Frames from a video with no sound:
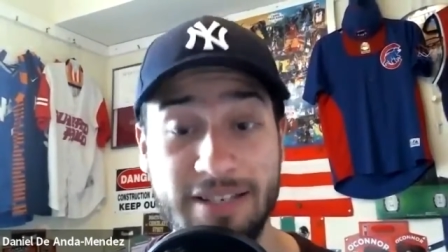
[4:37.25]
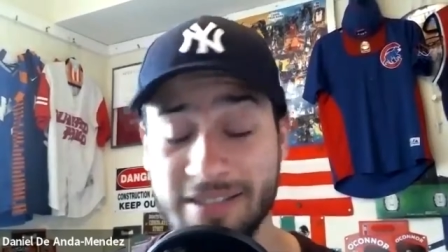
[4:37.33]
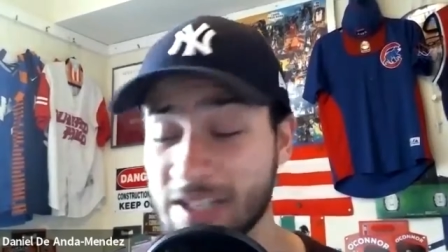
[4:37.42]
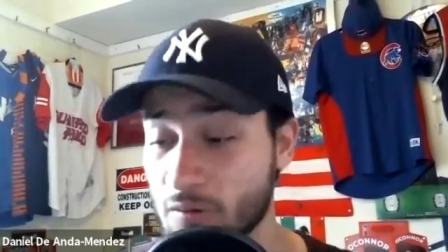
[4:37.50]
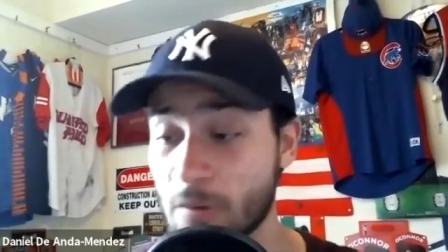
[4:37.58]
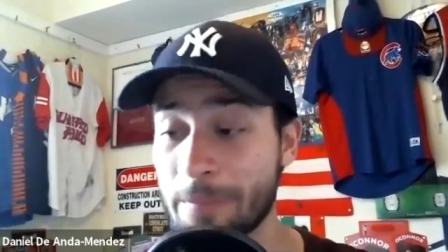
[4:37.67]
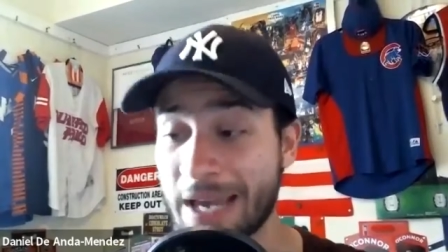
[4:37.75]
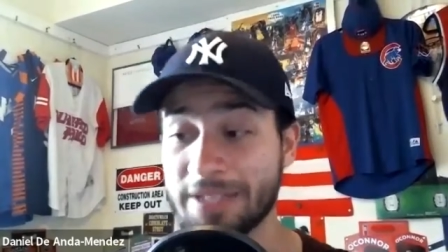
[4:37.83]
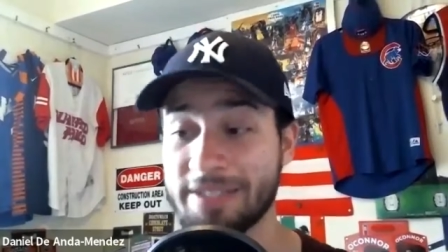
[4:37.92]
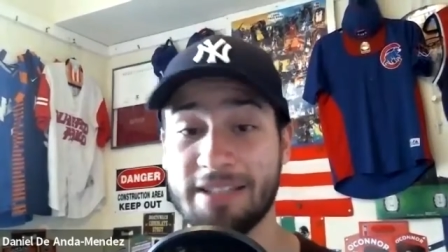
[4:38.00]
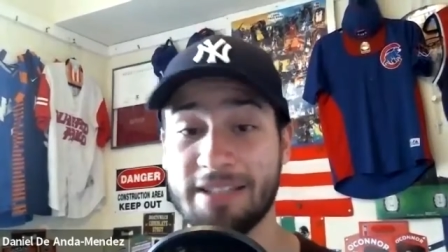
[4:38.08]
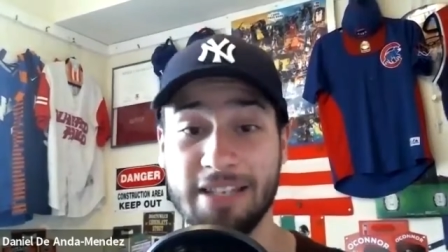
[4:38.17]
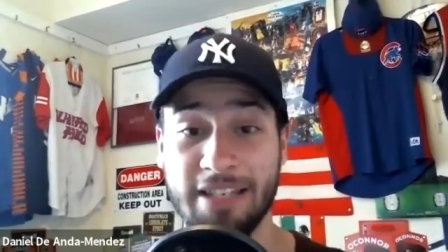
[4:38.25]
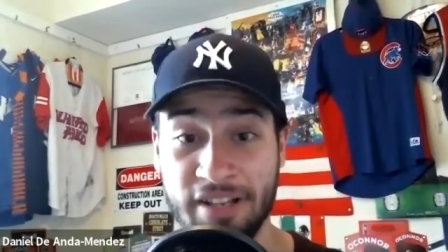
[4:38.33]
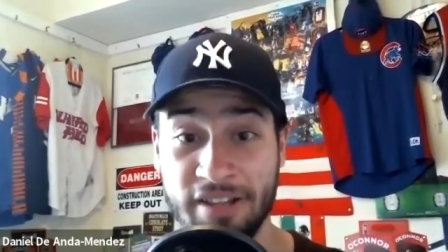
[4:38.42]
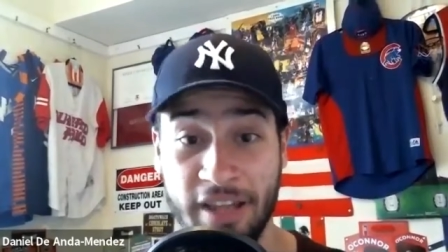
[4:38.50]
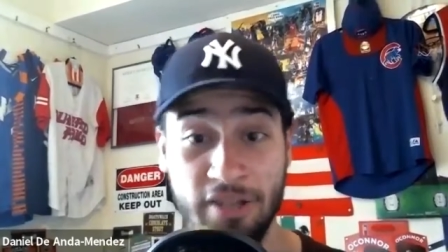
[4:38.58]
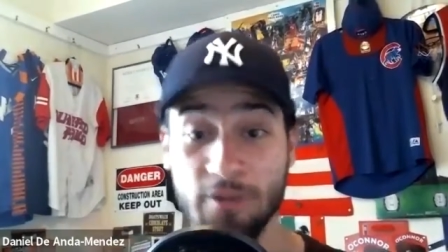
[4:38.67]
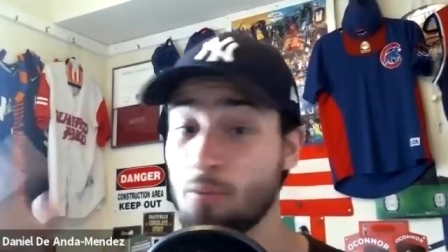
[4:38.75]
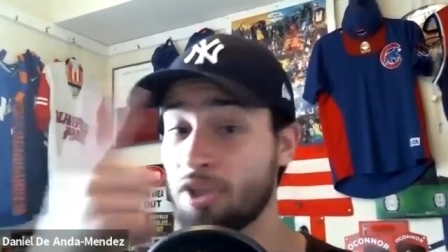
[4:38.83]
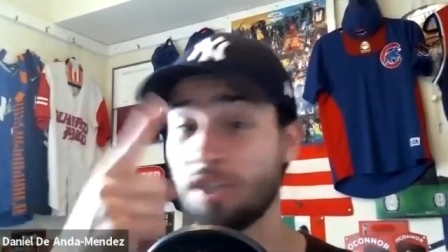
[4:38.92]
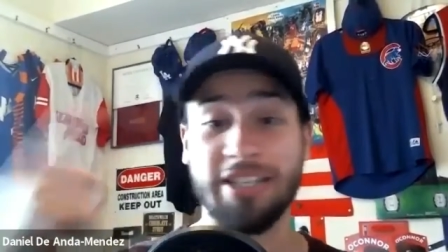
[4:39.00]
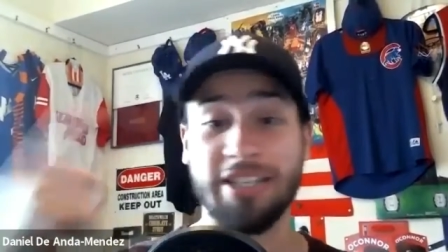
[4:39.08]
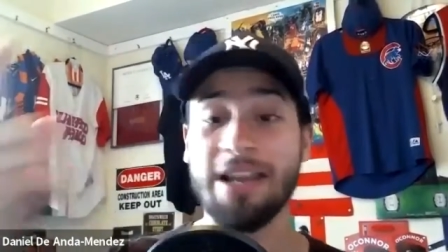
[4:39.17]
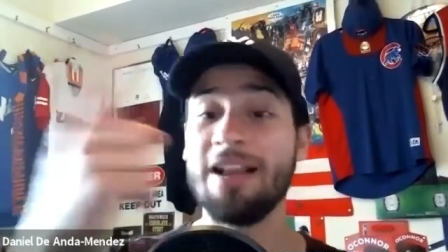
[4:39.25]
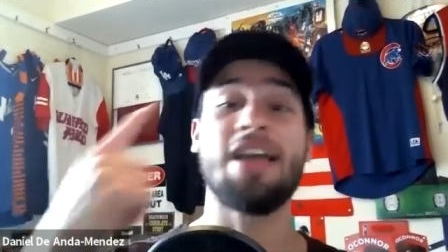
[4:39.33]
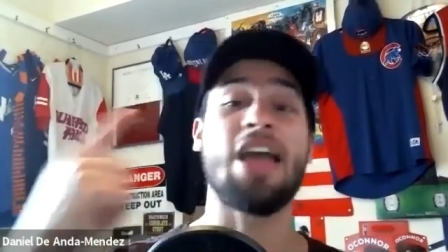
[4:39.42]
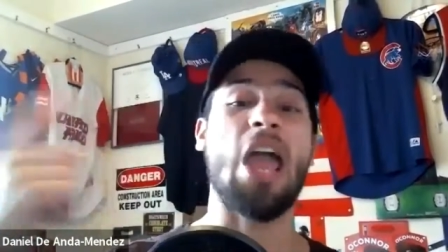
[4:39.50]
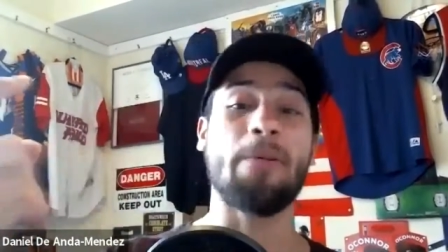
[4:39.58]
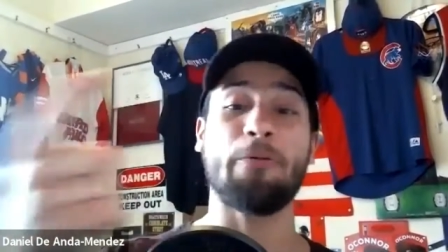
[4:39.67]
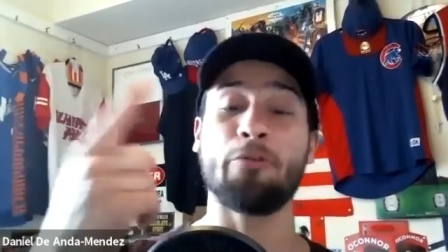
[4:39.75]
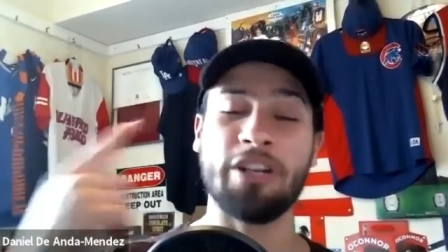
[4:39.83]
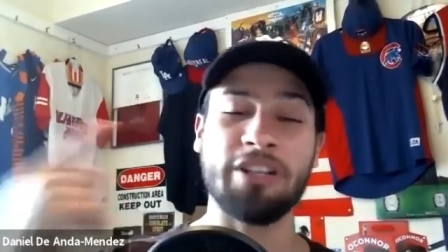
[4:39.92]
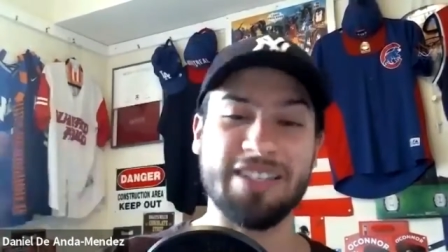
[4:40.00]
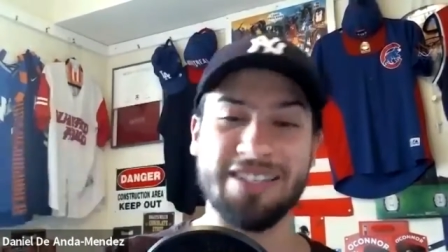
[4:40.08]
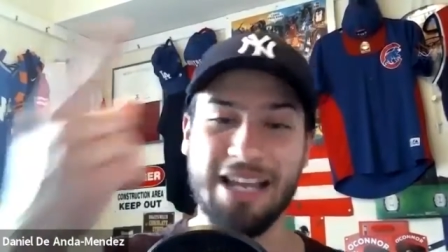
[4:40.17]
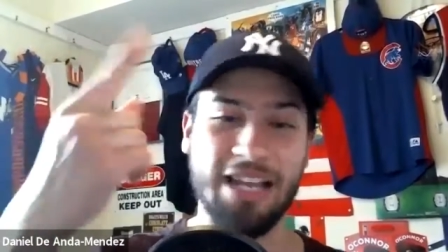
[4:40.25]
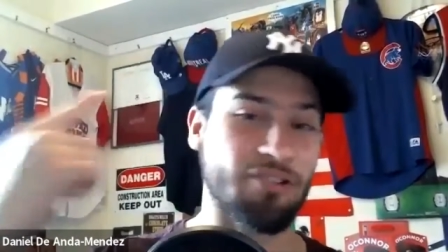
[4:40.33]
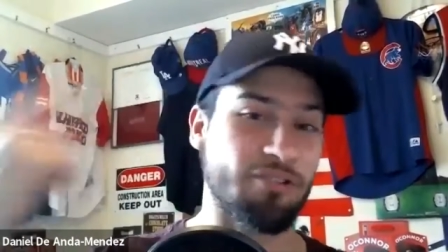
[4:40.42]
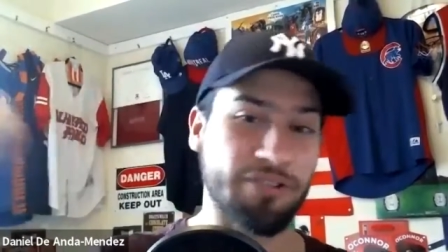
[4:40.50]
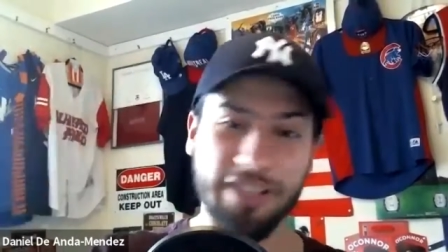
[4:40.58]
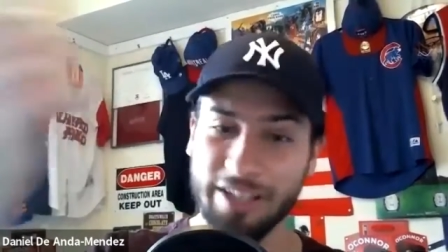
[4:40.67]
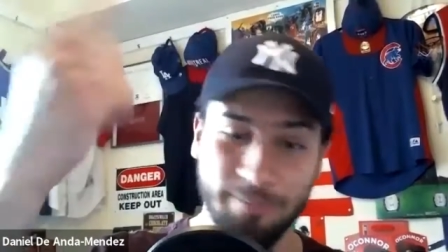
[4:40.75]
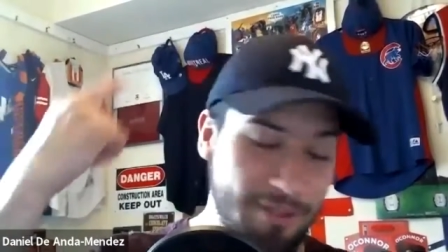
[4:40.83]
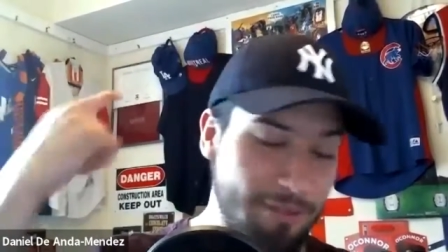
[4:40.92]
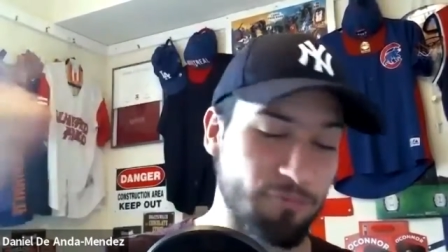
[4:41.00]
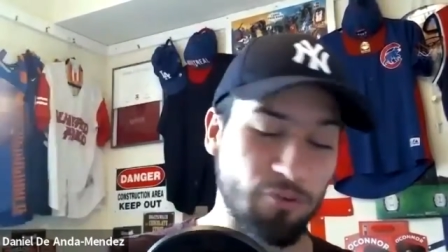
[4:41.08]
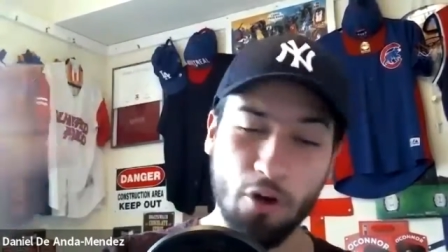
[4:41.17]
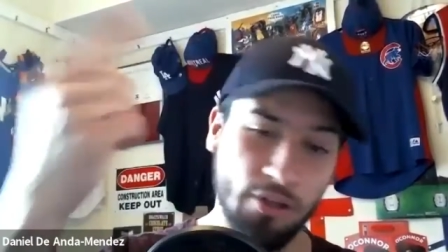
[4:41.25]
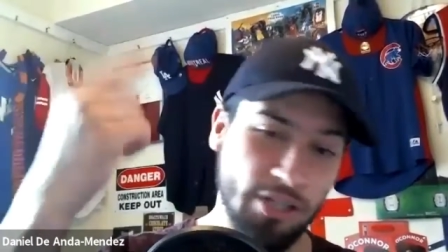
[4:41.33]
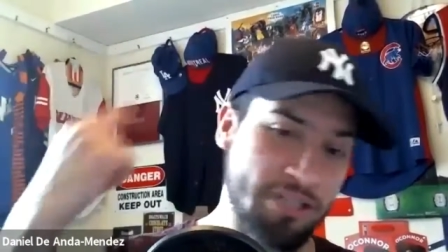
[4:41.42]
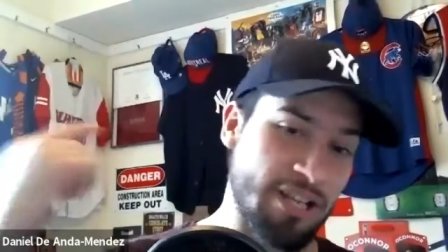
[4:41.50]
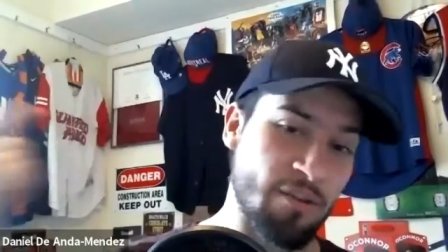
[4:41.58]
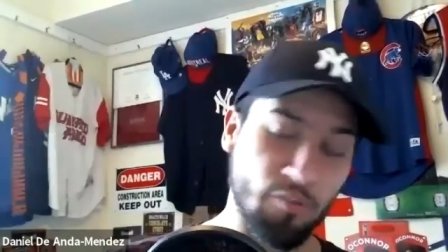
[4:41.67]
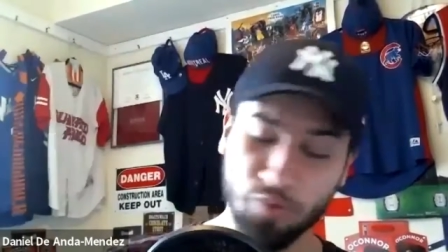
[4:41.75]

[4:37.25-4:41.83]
That's what matters at the end of the day. You want to get everyone in a cycle. Keep it rolling and